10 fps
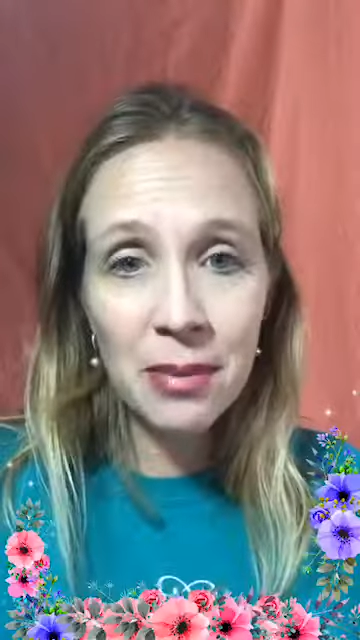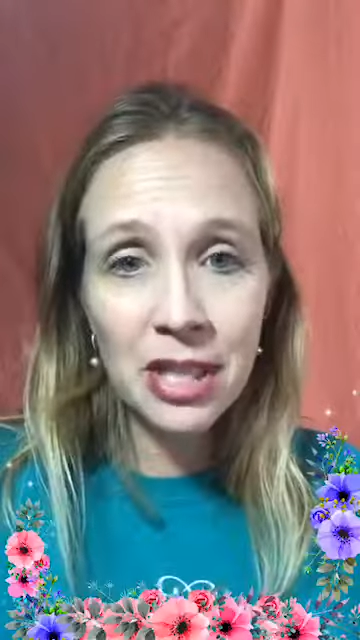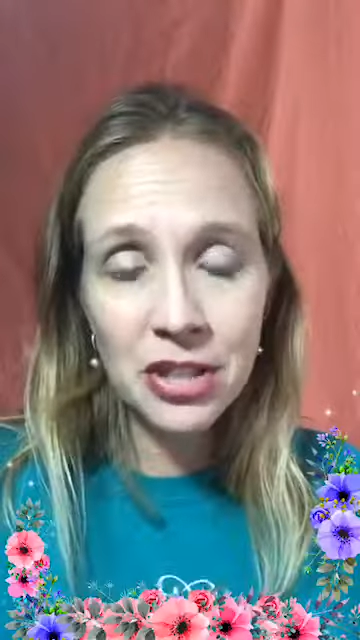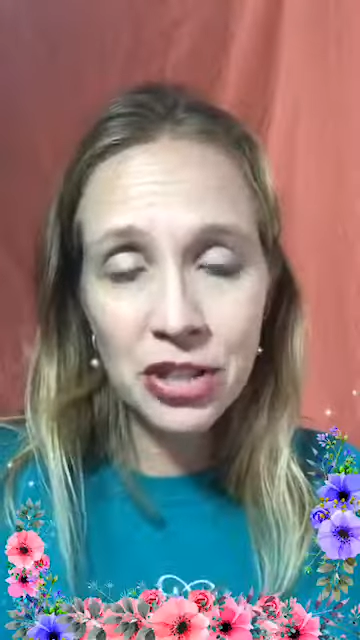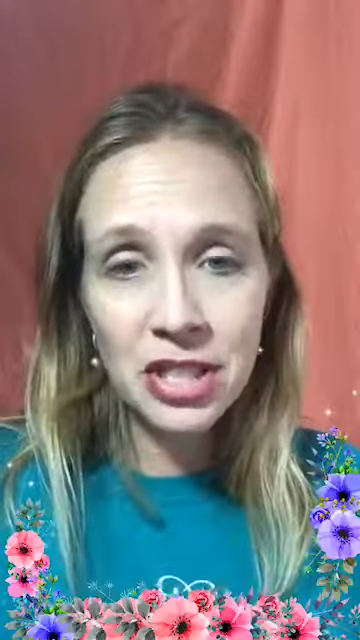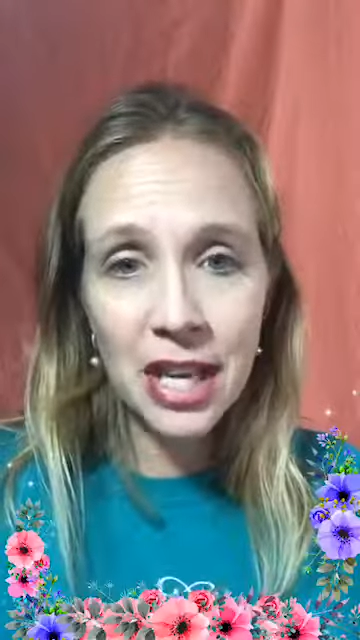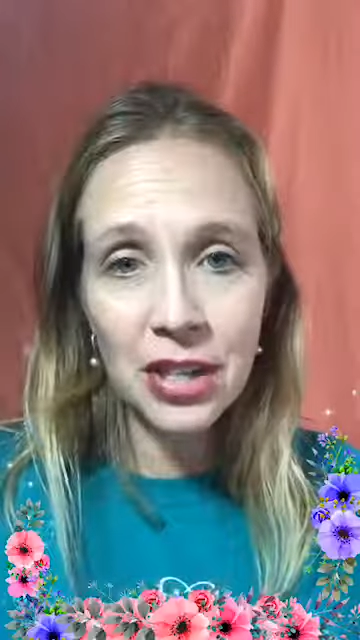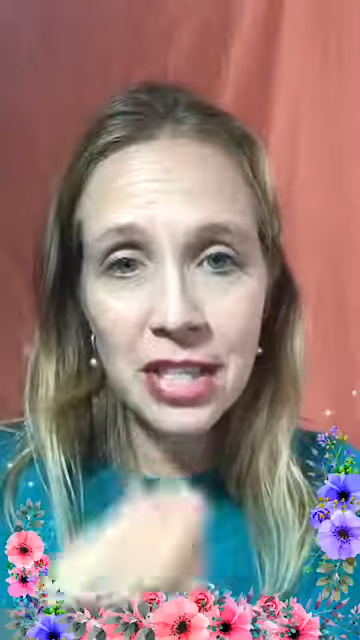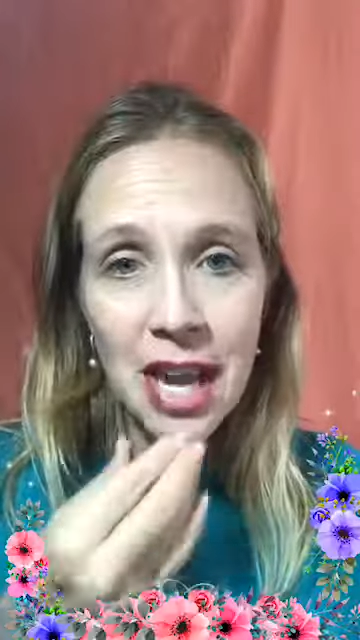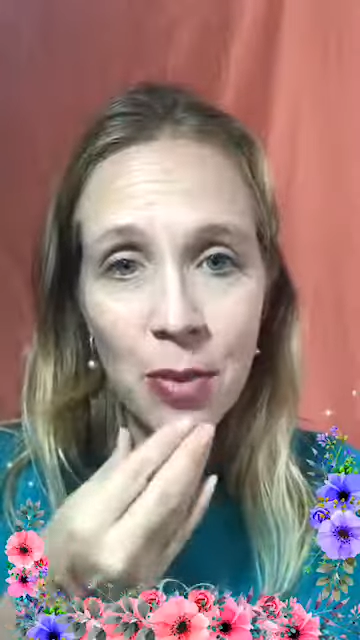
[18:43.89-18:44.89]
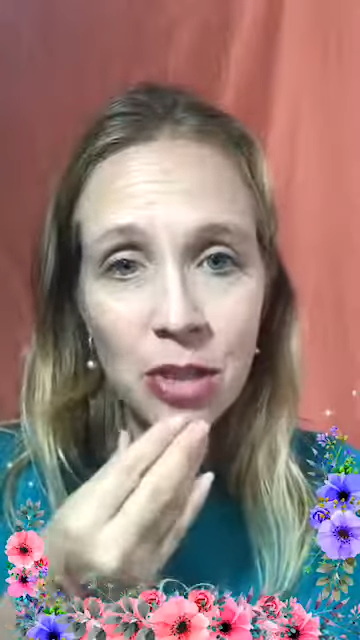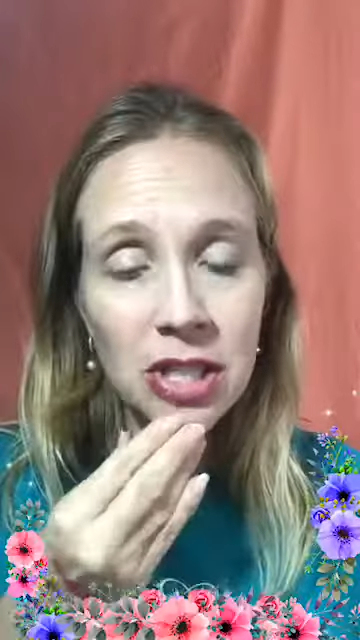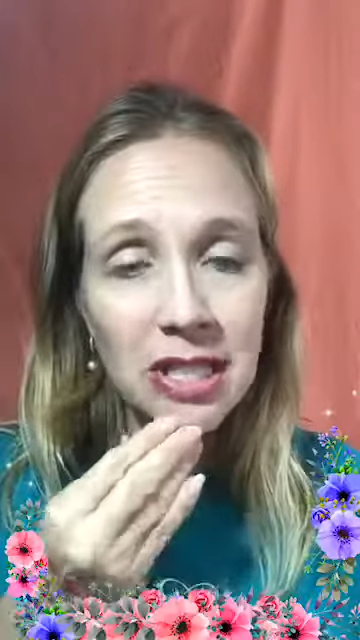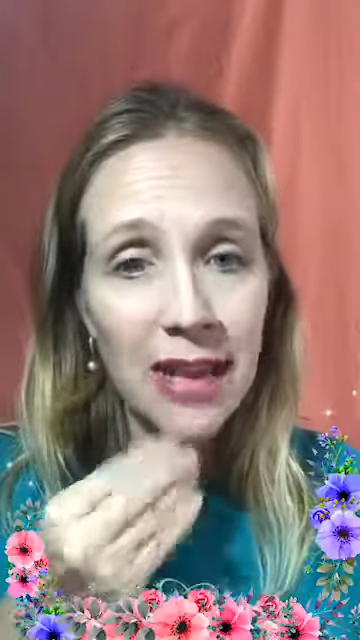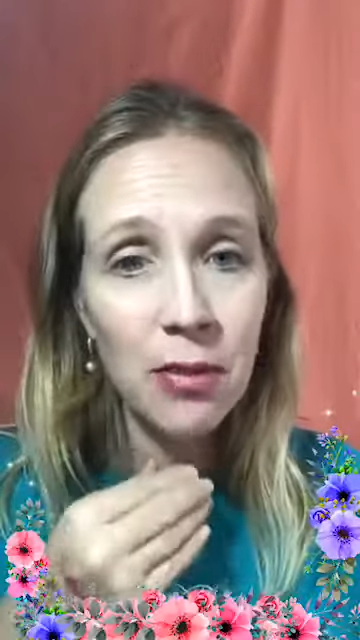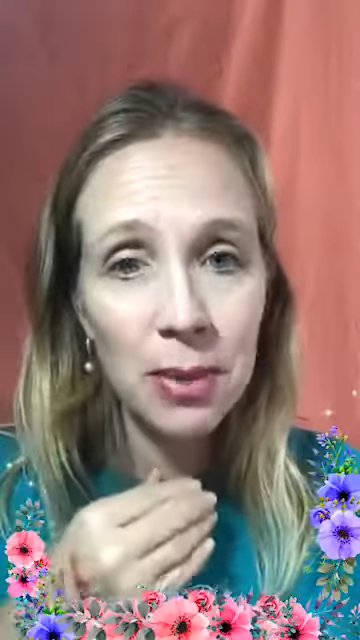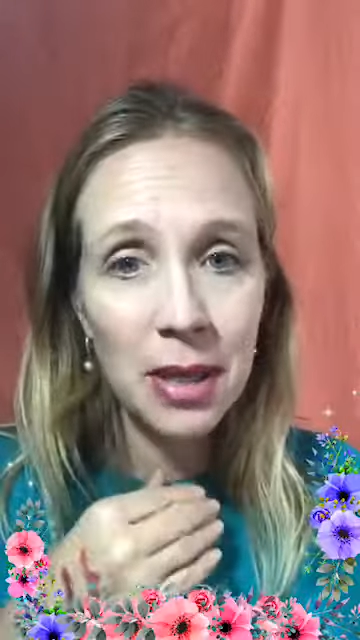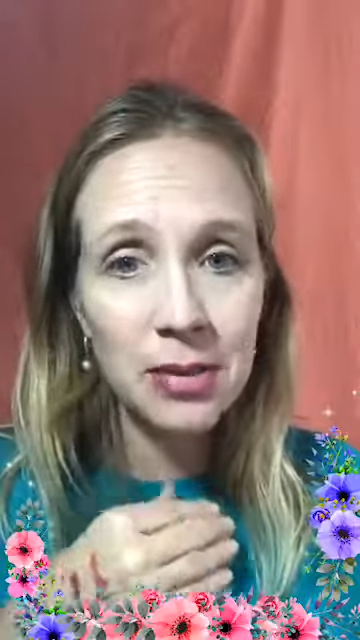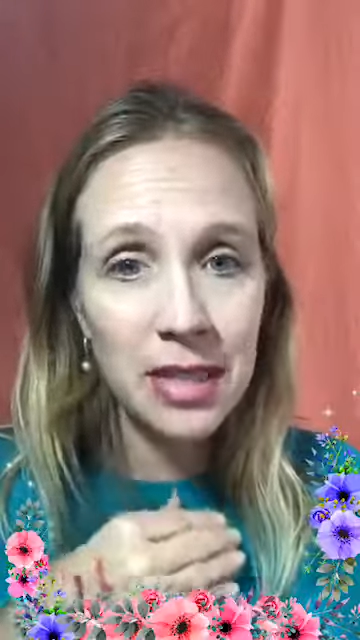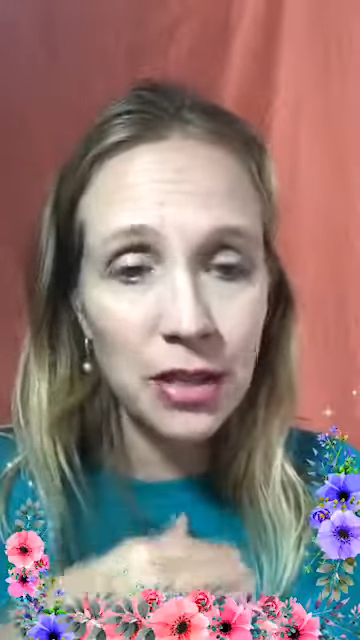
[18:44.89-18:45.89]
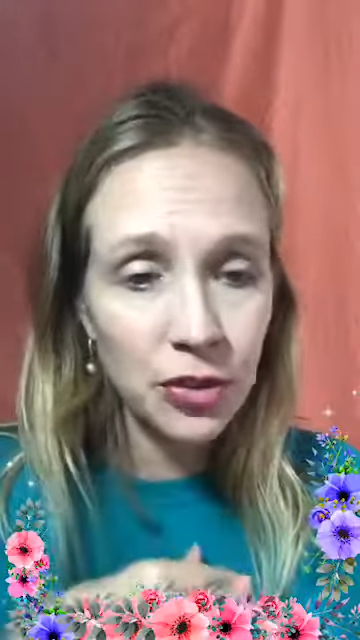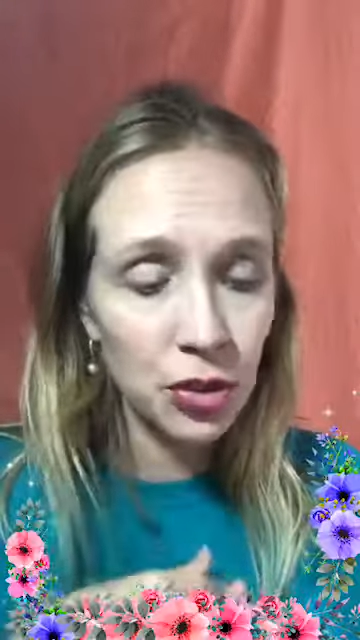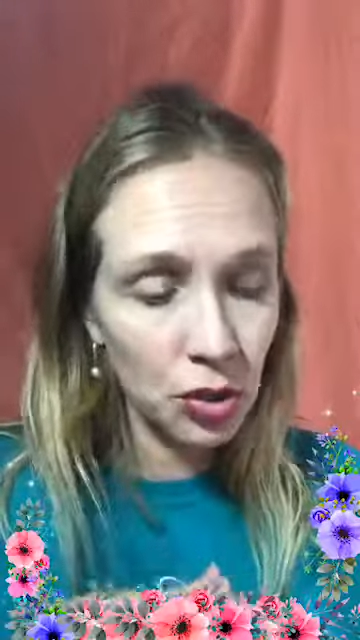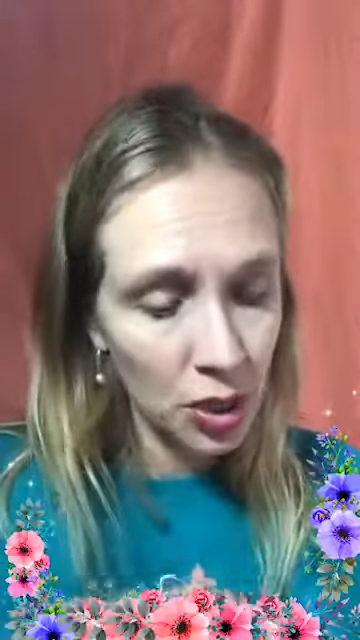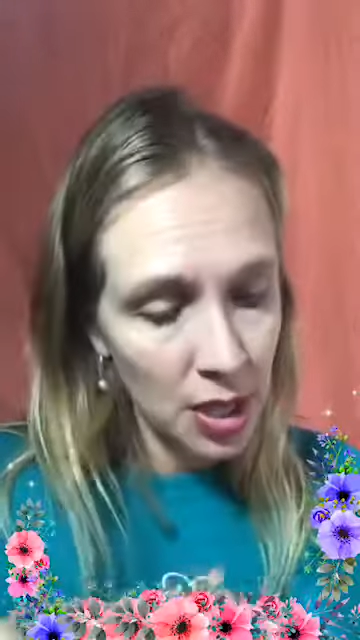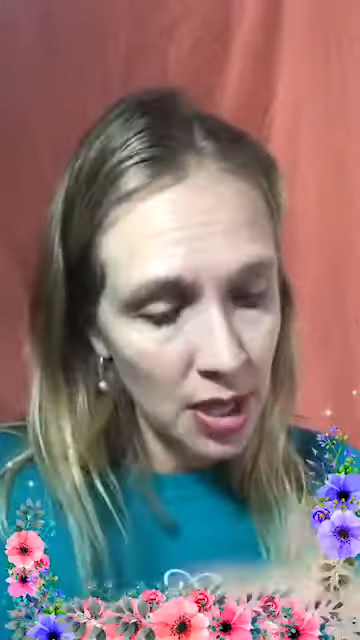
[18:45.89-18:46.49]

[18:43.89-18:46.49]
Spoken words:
Eastern Standard Time, which is 7 p.m. Central.